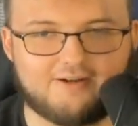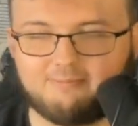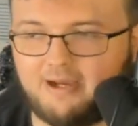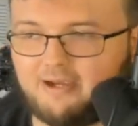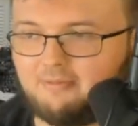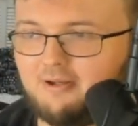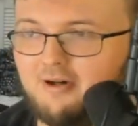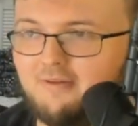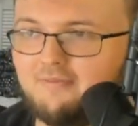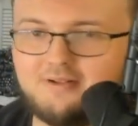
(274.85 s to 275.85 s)
His mic went
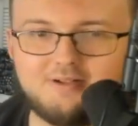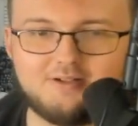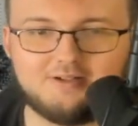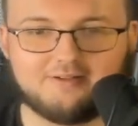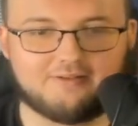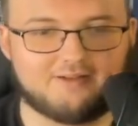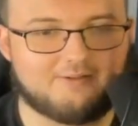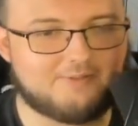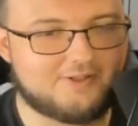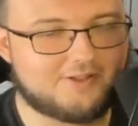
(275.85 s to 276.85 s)
off. So
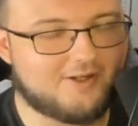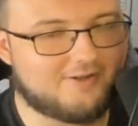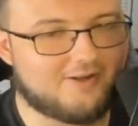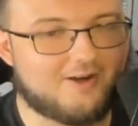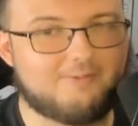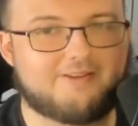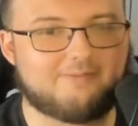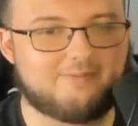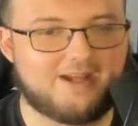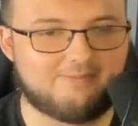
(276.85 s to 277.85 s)
I'm pretty sure he called me
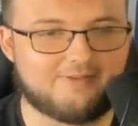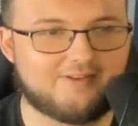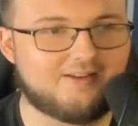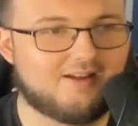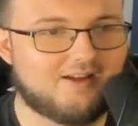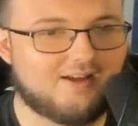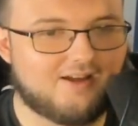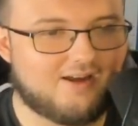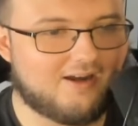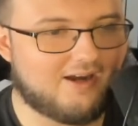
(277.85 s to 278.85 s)
some names.
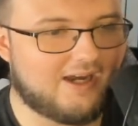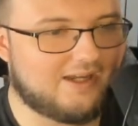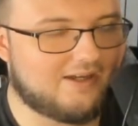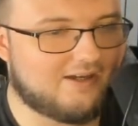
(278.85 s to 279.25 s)
All right.